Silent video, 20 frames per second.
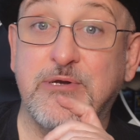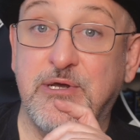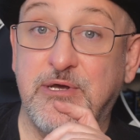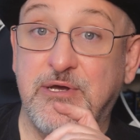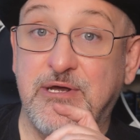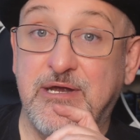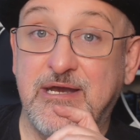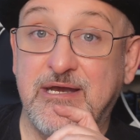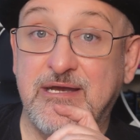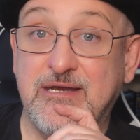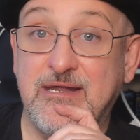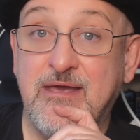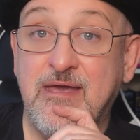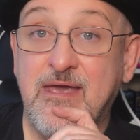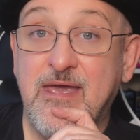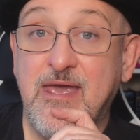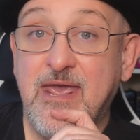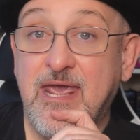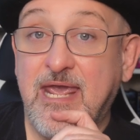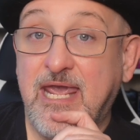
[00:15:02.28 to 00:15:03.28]
good.
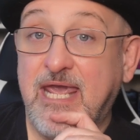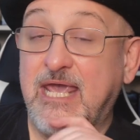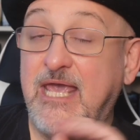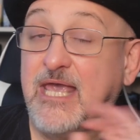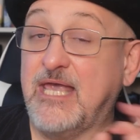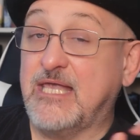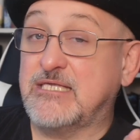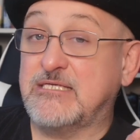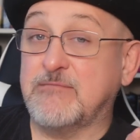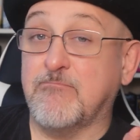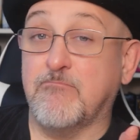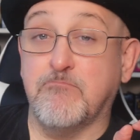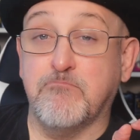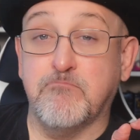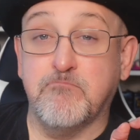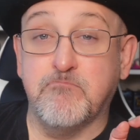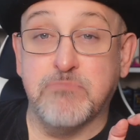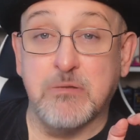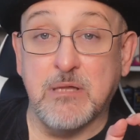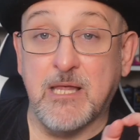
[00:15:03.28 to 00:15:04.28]
It's
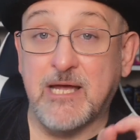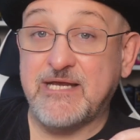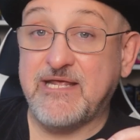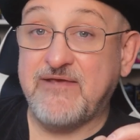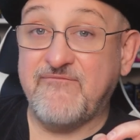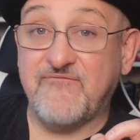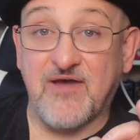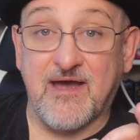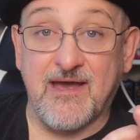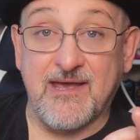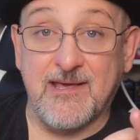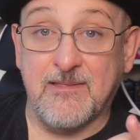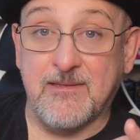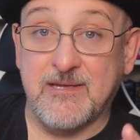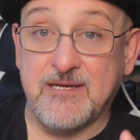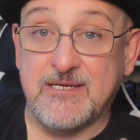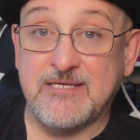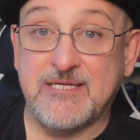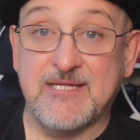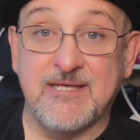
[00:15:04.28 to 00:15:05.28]
bloody
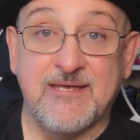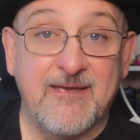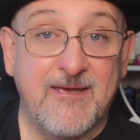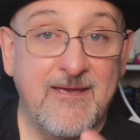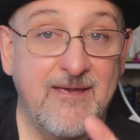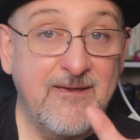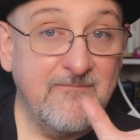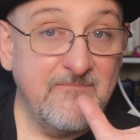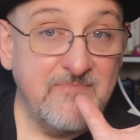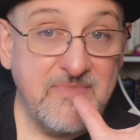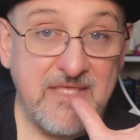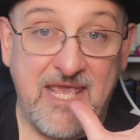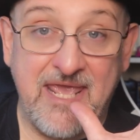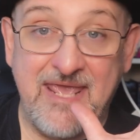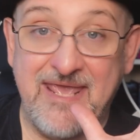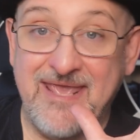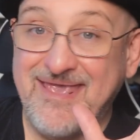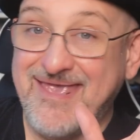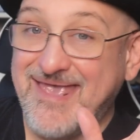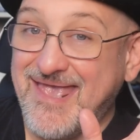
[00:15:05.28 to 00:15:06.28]
violent.
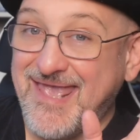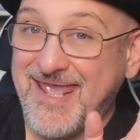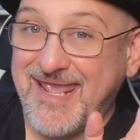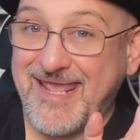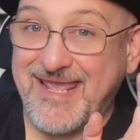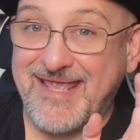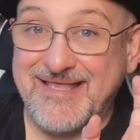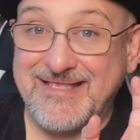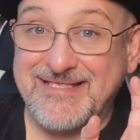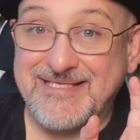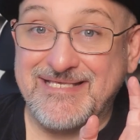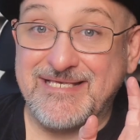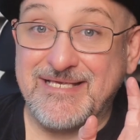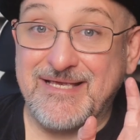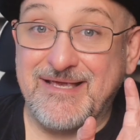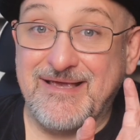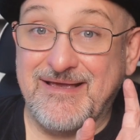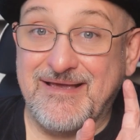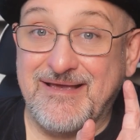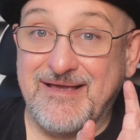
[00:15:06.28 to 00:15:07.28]
It's
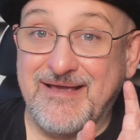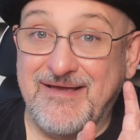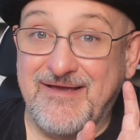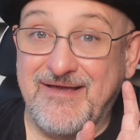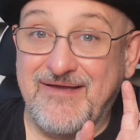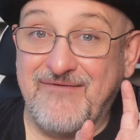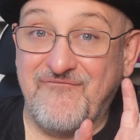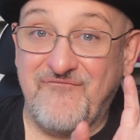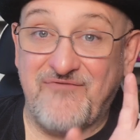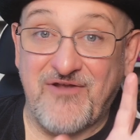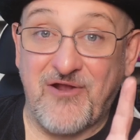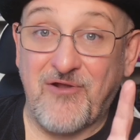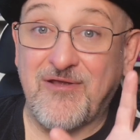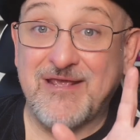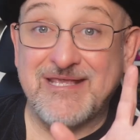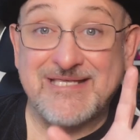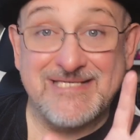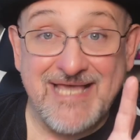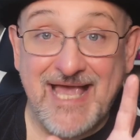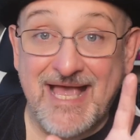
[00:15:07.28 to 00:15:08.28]

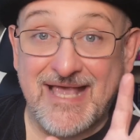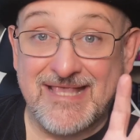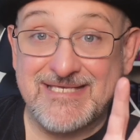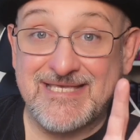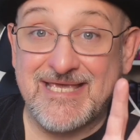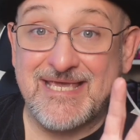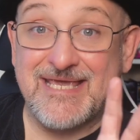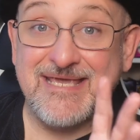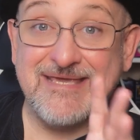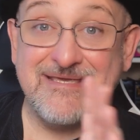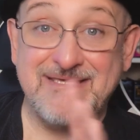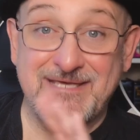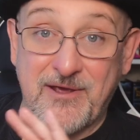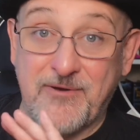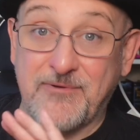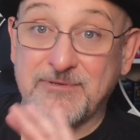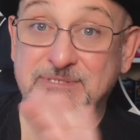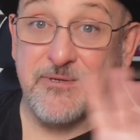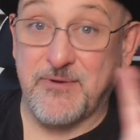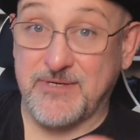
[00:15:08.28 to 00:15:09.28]
very sexy, you
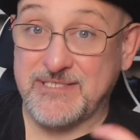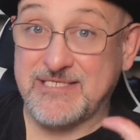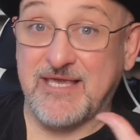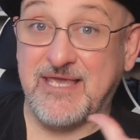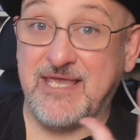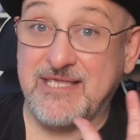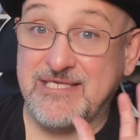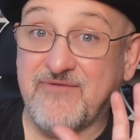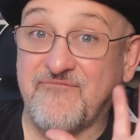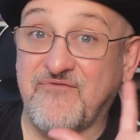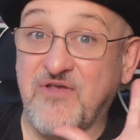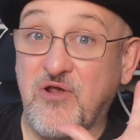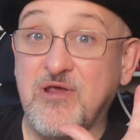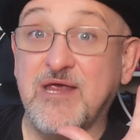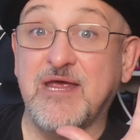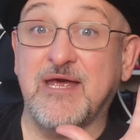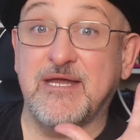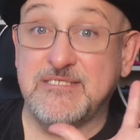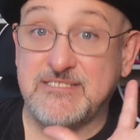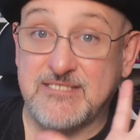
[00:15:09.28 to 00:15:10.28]
know, so it's a
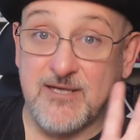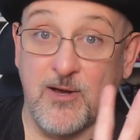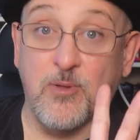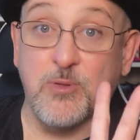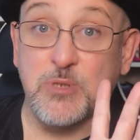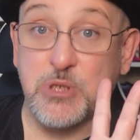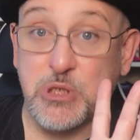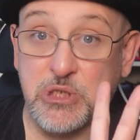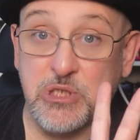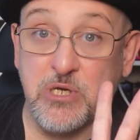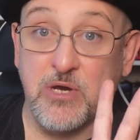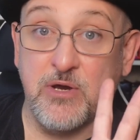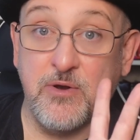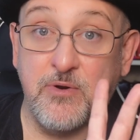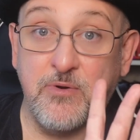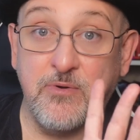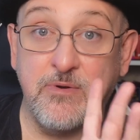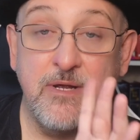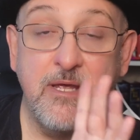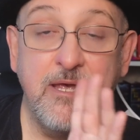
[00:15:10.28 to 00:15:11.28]
very adult
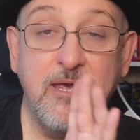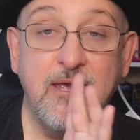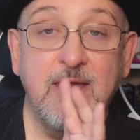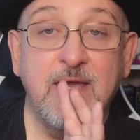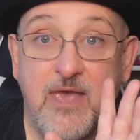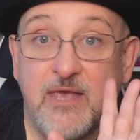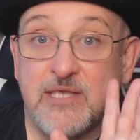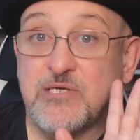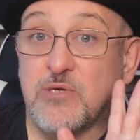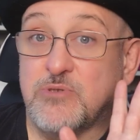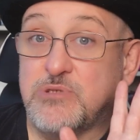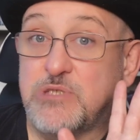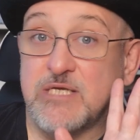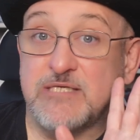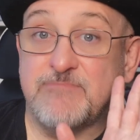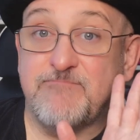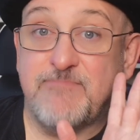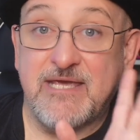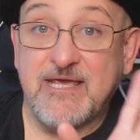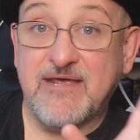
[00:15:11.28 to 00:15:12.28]
show. So
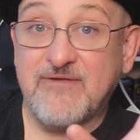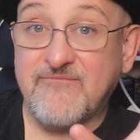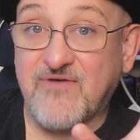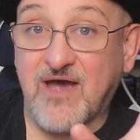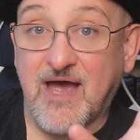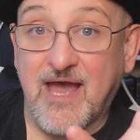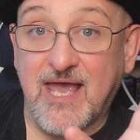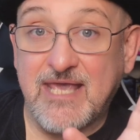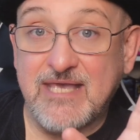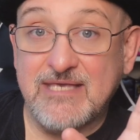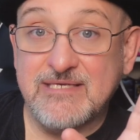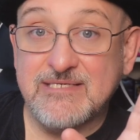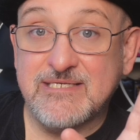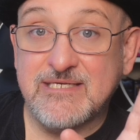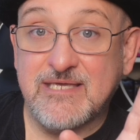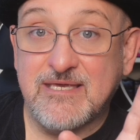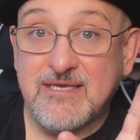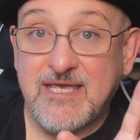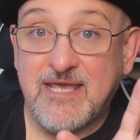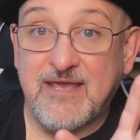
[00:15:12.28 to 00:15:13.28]
just be
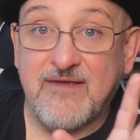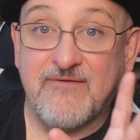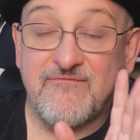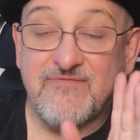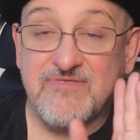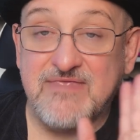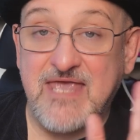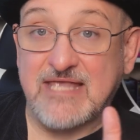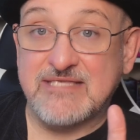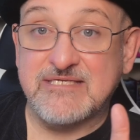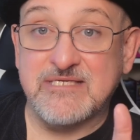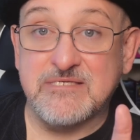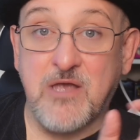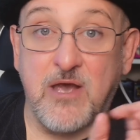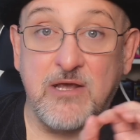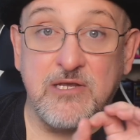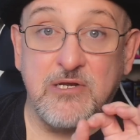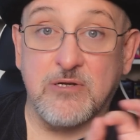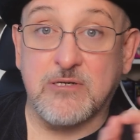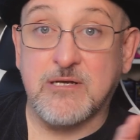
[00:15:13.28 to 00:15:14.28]
advised, if that's
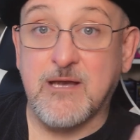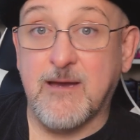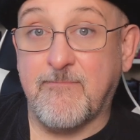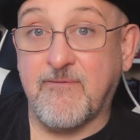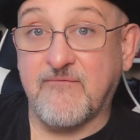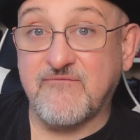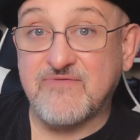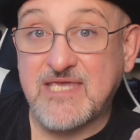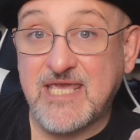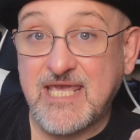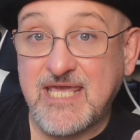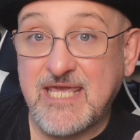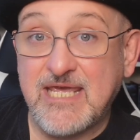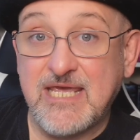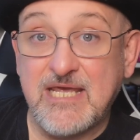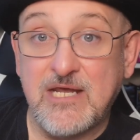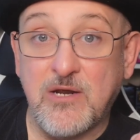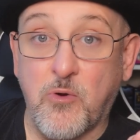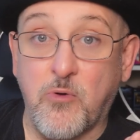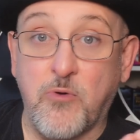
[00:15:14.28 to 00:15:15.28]
not your cup of
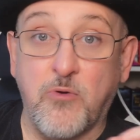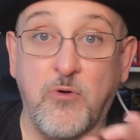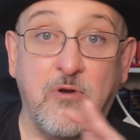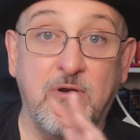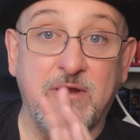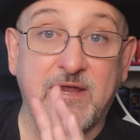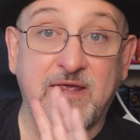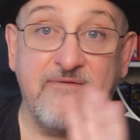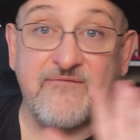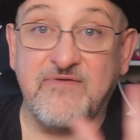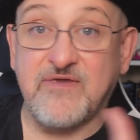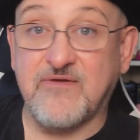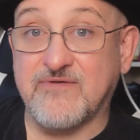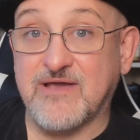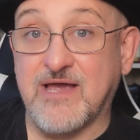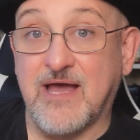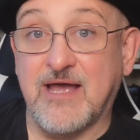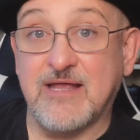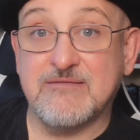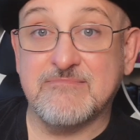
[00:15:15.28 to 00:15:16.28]
tea, or if you've
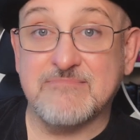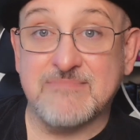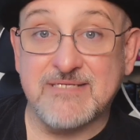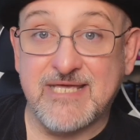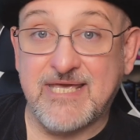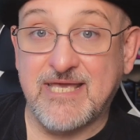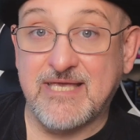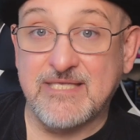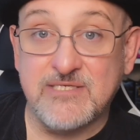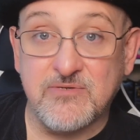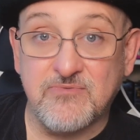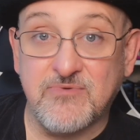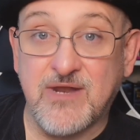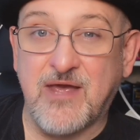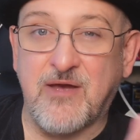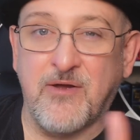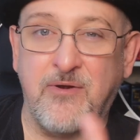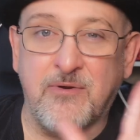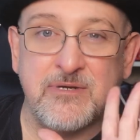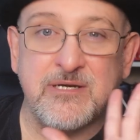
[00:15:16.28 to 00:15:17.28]
got kids
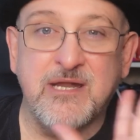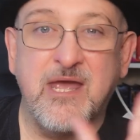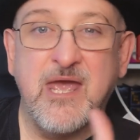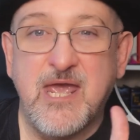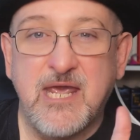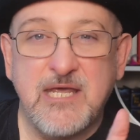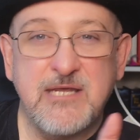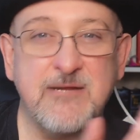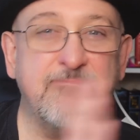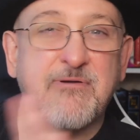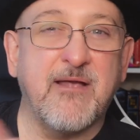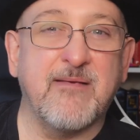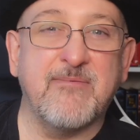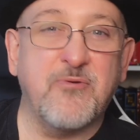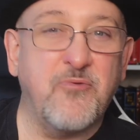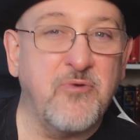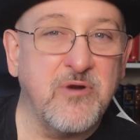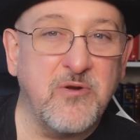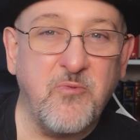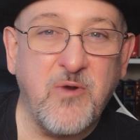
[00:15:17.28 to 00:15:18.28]
around, you probably
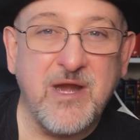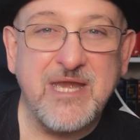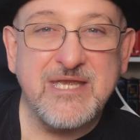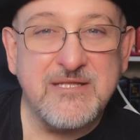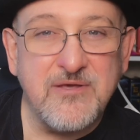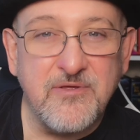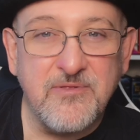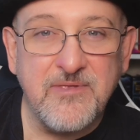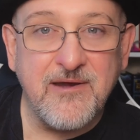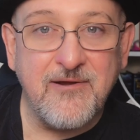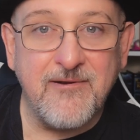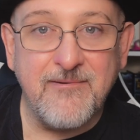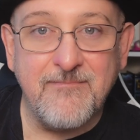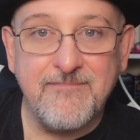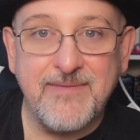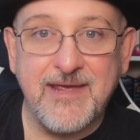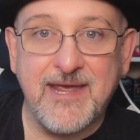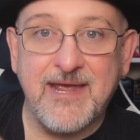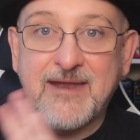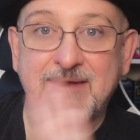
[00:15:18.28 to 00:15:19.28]
want to wait till they're in
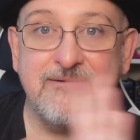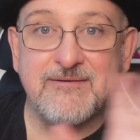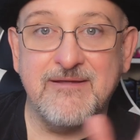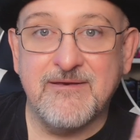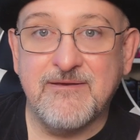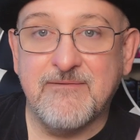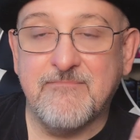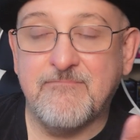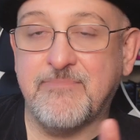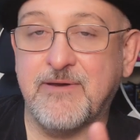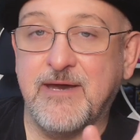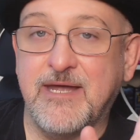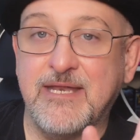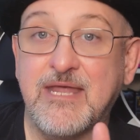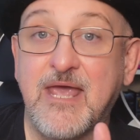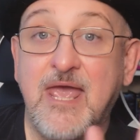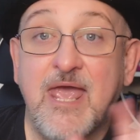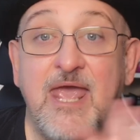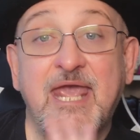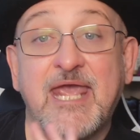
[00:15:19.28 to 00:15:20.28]
bed.
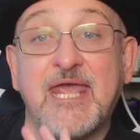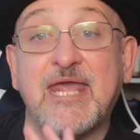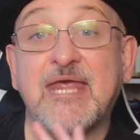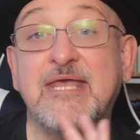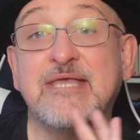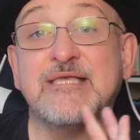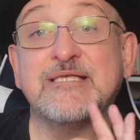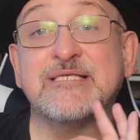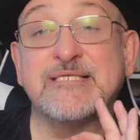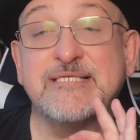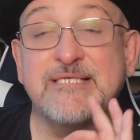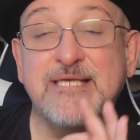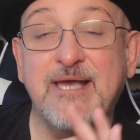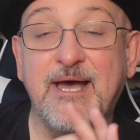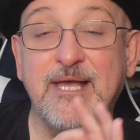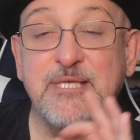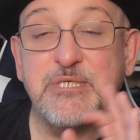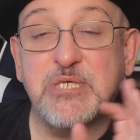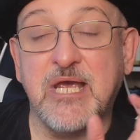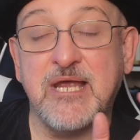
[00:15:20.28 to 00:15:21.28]
But it is
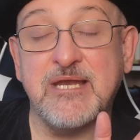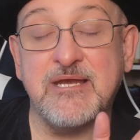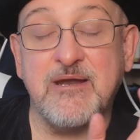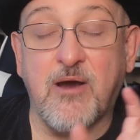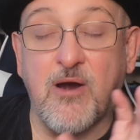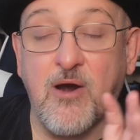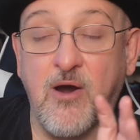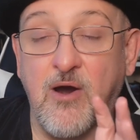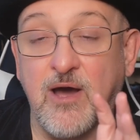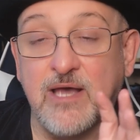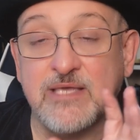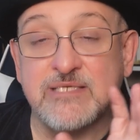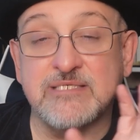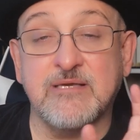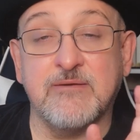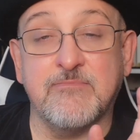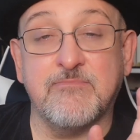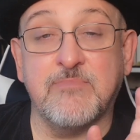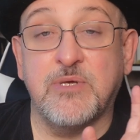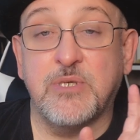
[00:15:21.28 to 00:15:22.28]
such an
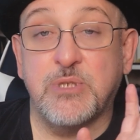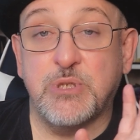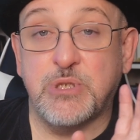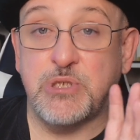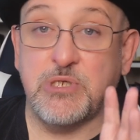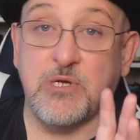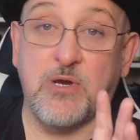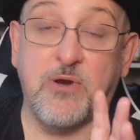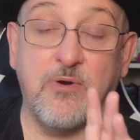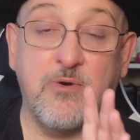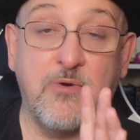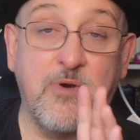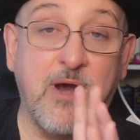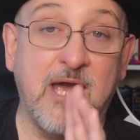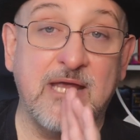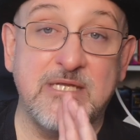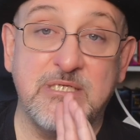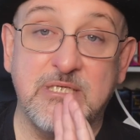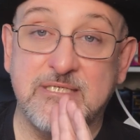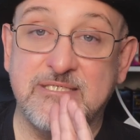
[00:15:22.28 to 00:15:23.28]
awesome show.
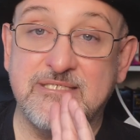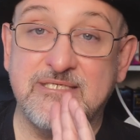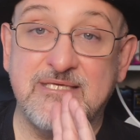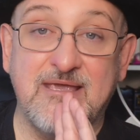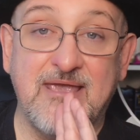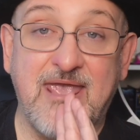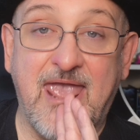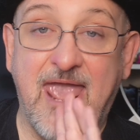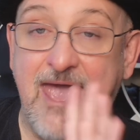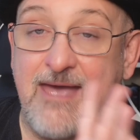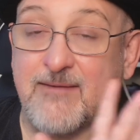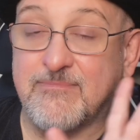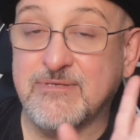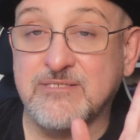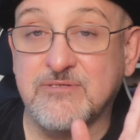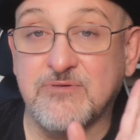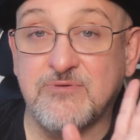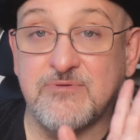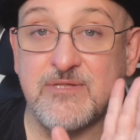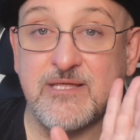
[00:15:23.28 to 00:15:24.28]
I just
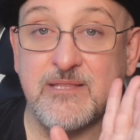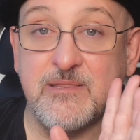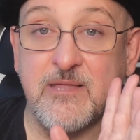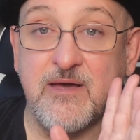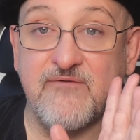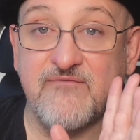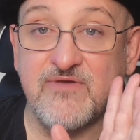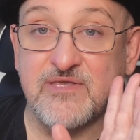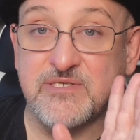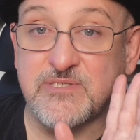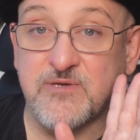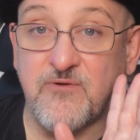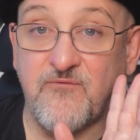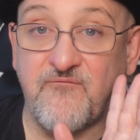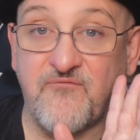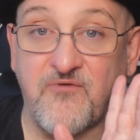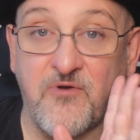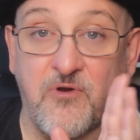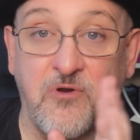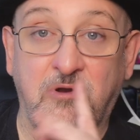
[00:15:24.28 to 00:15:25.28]
absolutely love it so
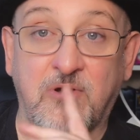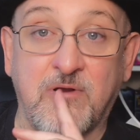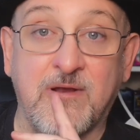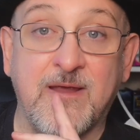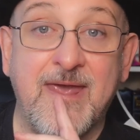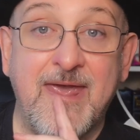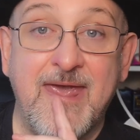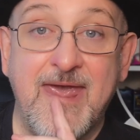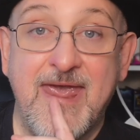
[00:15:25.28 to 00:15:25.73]
far.